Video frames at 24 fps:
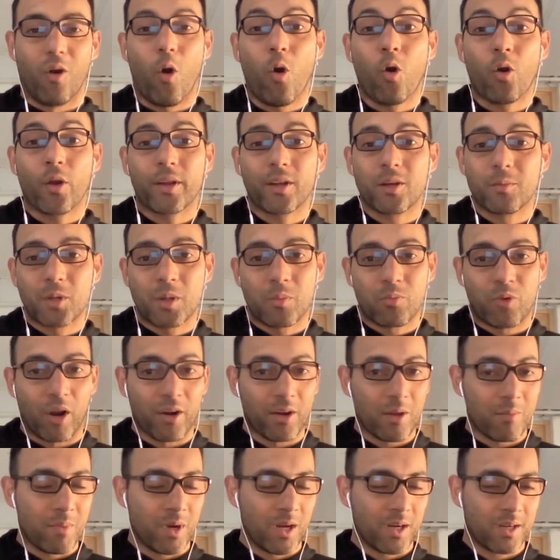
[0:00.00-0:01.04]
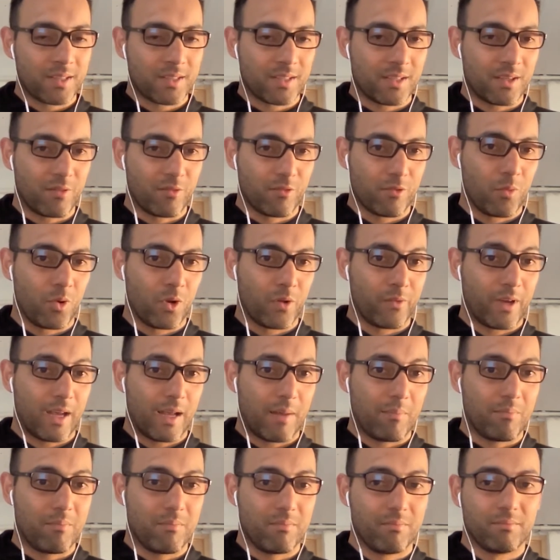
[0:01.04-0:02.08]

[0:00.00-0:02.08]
Or it could be a product marketer from one of our